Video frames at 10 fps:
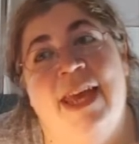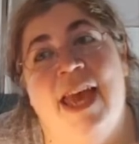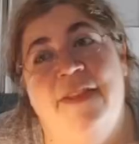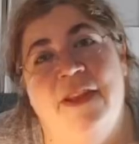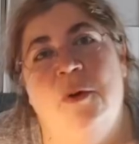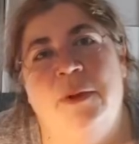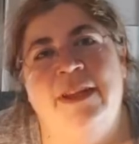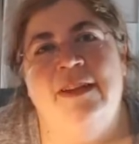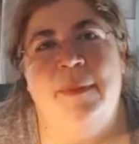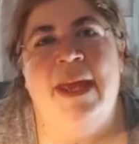And they're
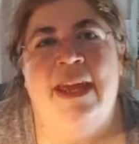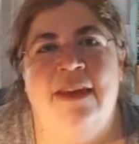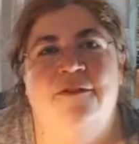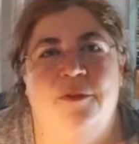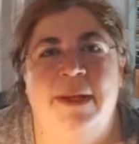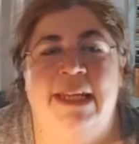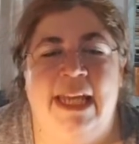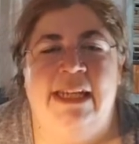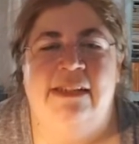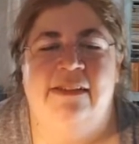willing to pay for me to
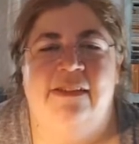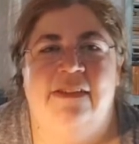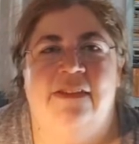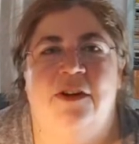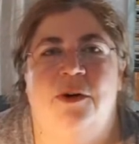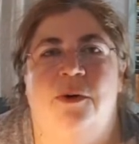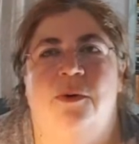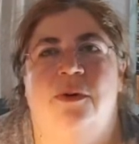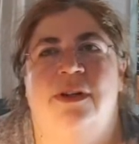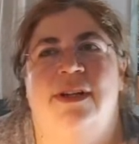get it.
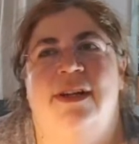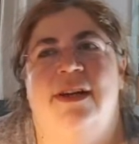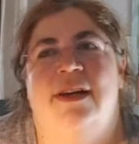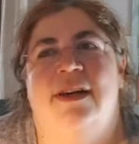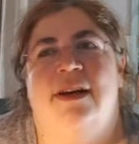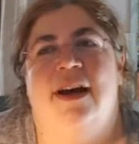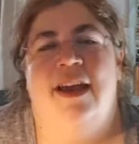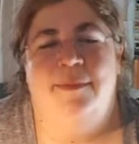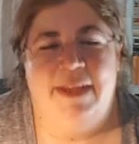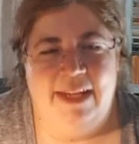So
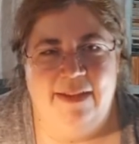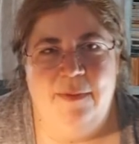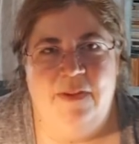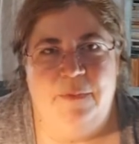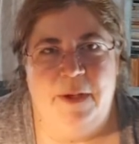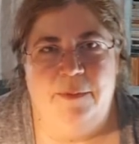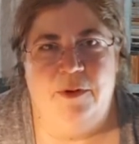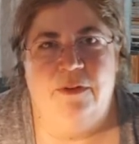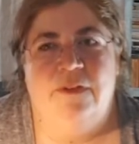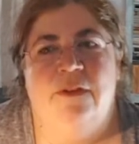I'm getting the piece of
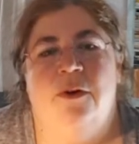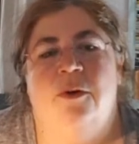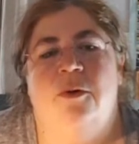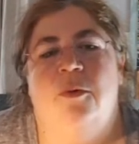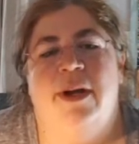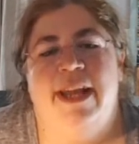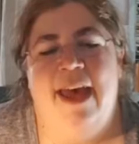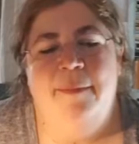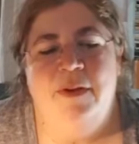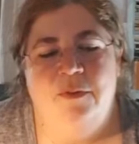paper. So what
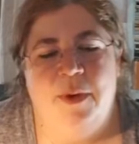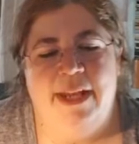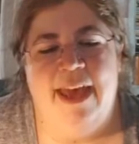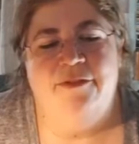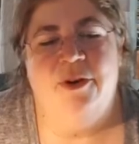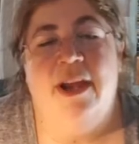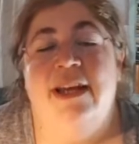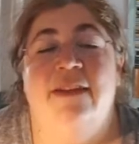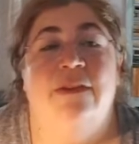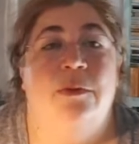happened after I
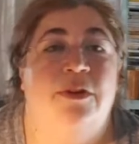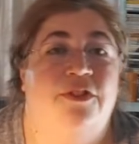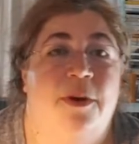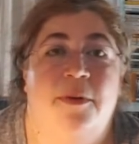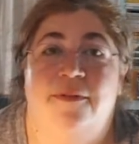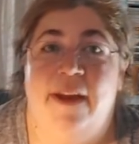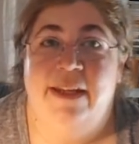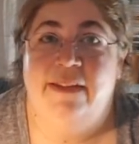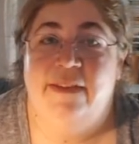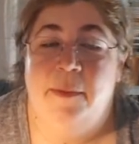had so much trouble
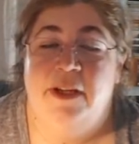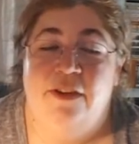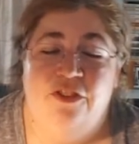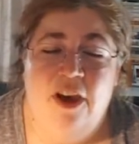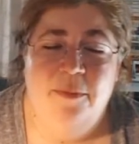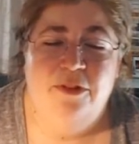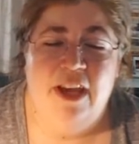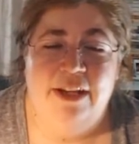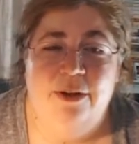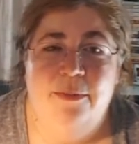finding somebody to job
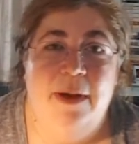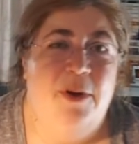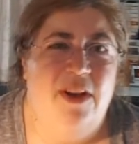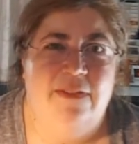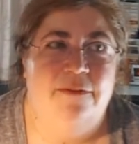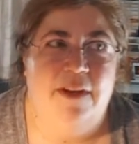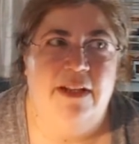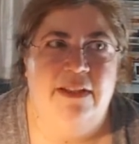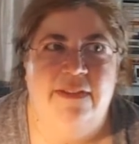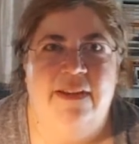shadow, my boss
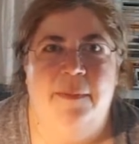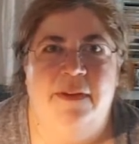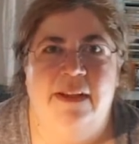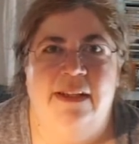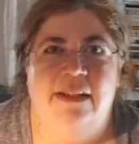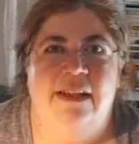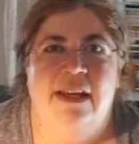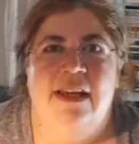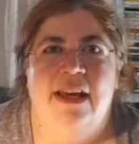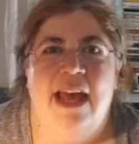finally stepped in and
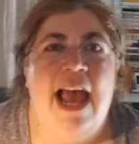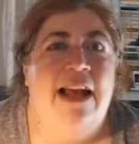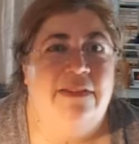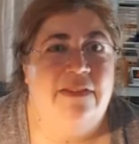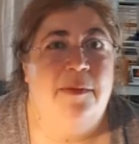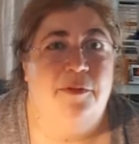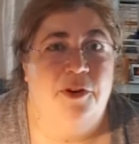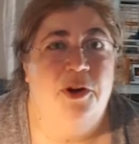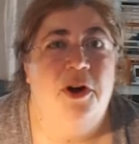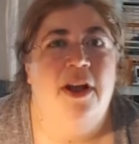asked some of
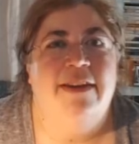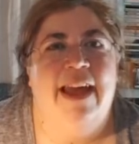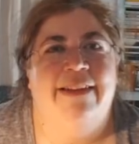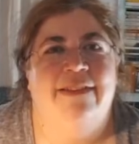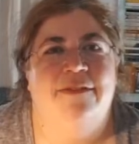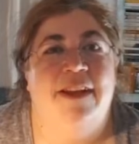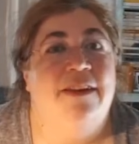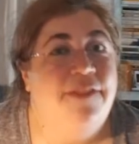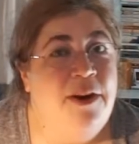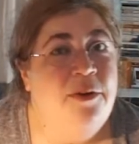her contacts if
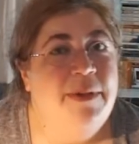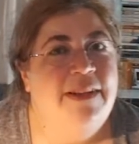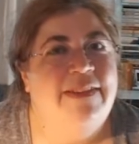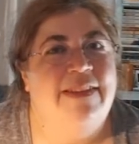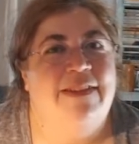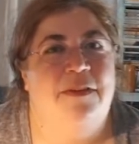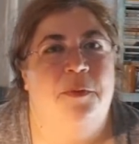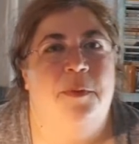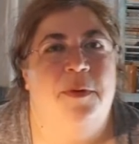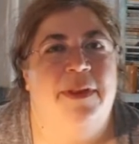any of their admin assistants
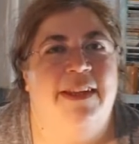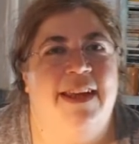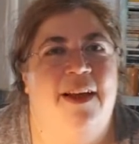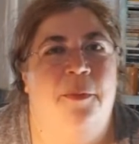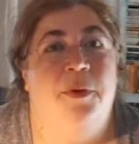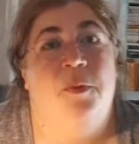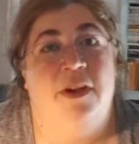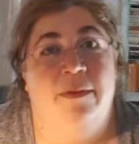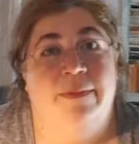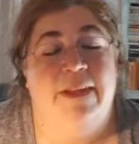would be willing to help, and
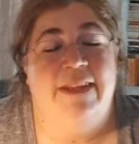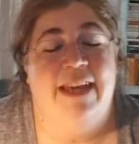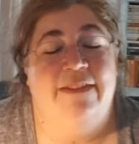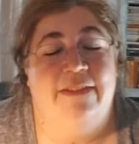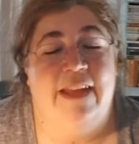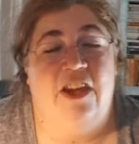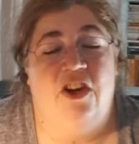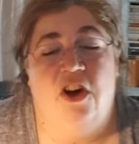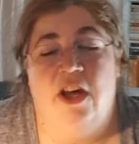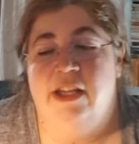one of them said yes,
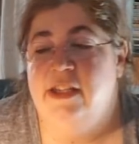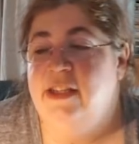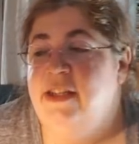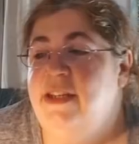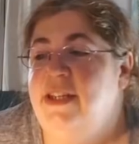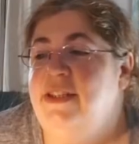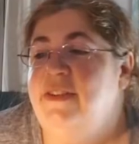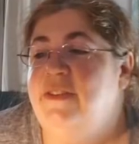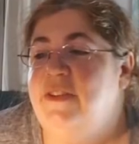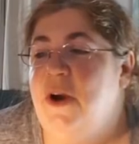thank God.
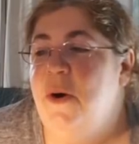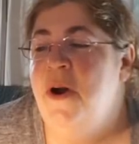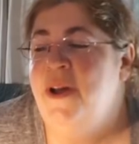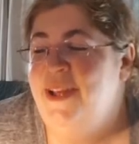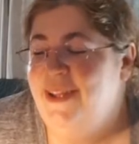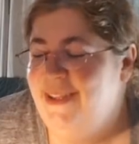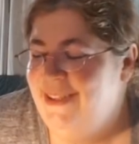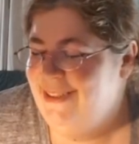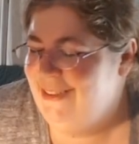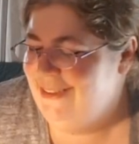So
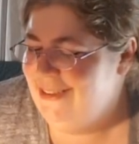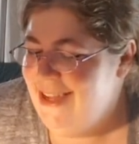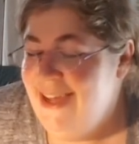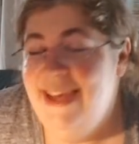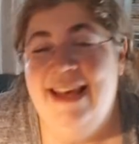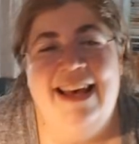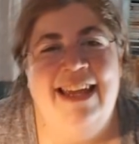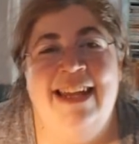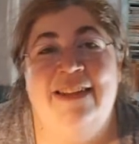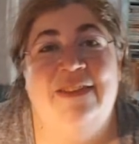
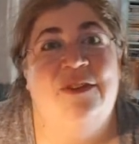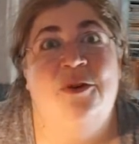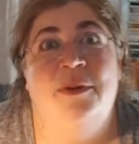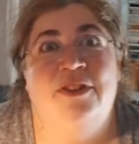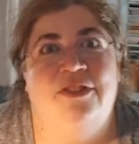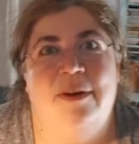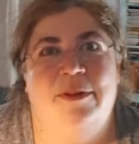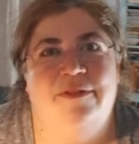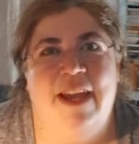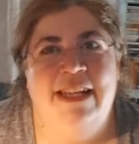I had so much
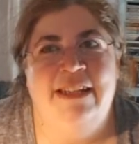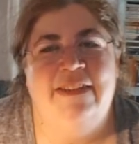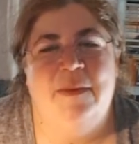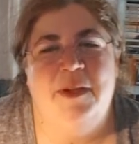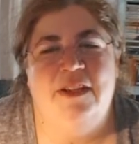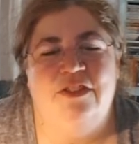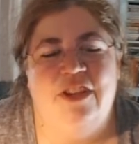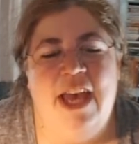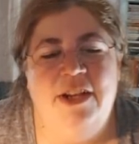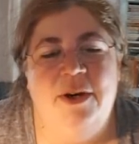trouble finding somebody to
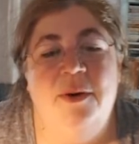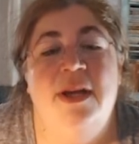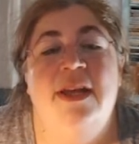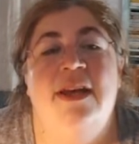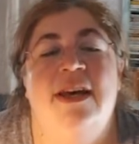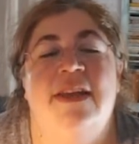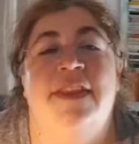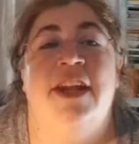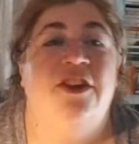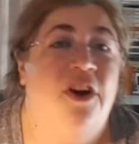shadow
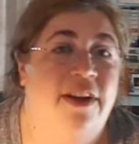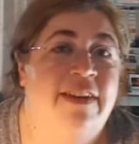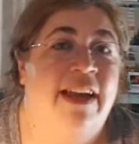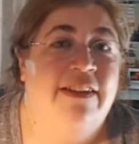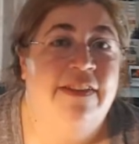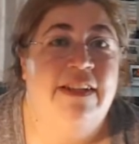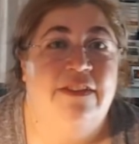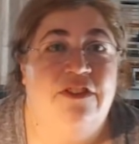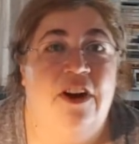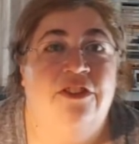that I contacted the
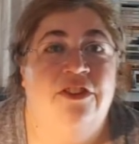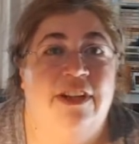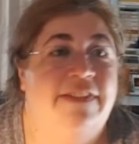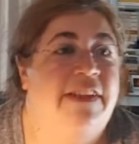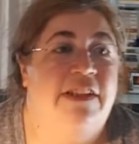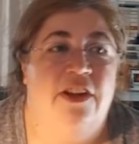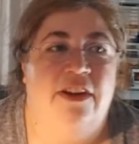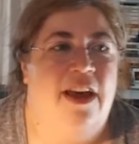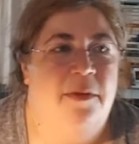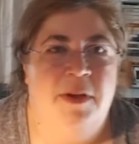instructor and I said,
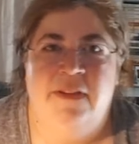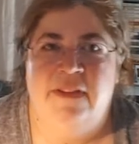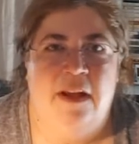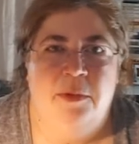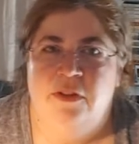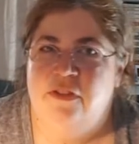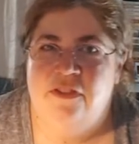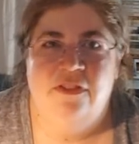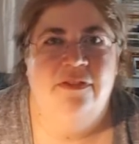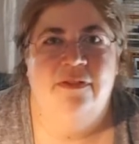look, I'm an established